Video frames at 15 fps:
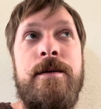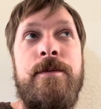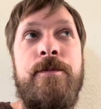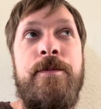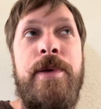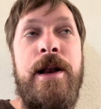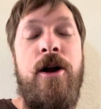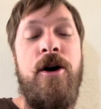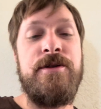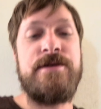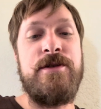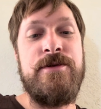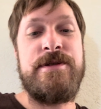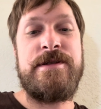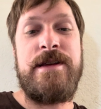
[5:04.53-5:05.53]
But it
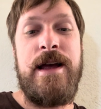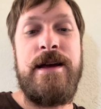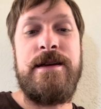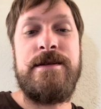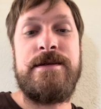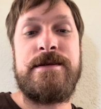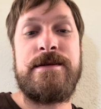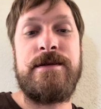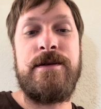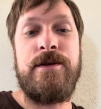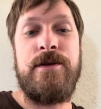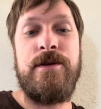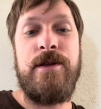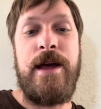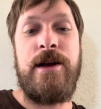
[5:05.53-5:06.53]
also says
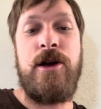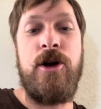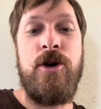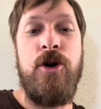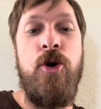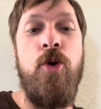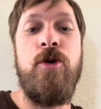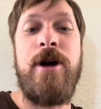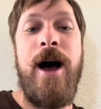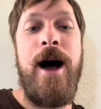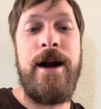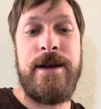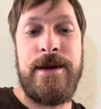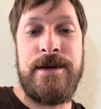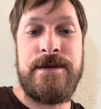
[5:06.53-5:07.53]
like who
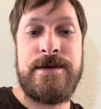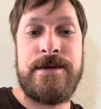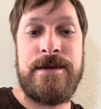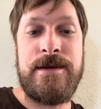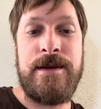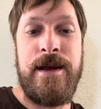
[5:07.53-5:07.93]
God is.